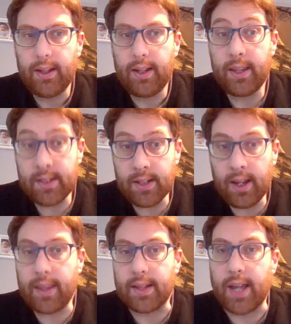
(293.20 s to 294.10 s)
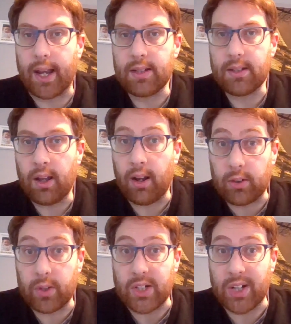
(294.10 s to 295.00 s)
At the start of the text, our
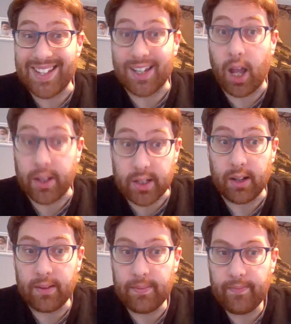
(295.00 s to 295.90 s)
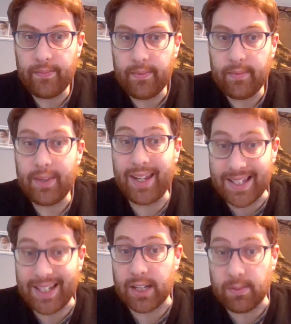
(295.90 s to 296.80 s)
creature is a hunter,
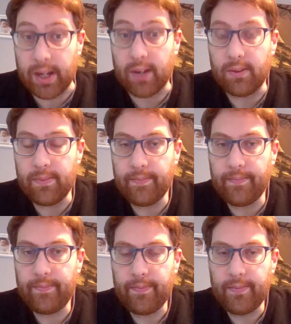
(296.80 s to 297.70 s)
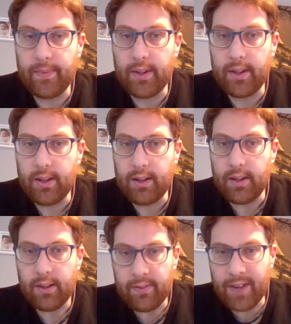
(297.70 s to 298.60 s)
eating its meal.
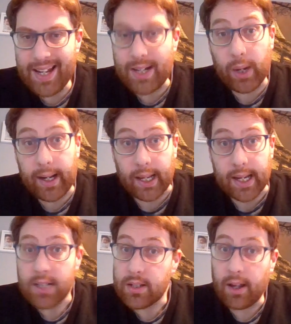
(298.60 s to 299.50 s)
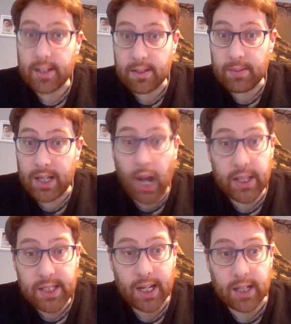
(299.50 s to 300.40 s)
Fairly quickly, it starts to be
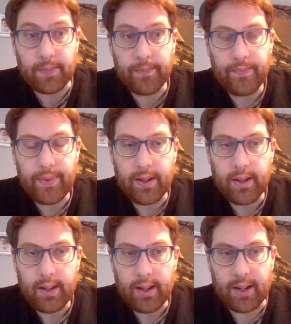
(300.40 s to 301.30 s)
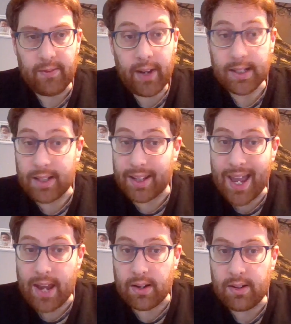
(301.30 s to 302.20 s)
hunted, and in fact at the
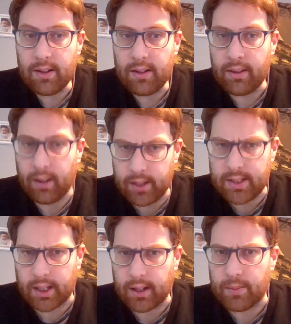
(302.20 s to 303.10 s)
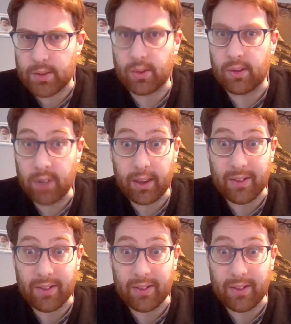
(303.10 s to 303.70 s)
end, the hunting comes to a rather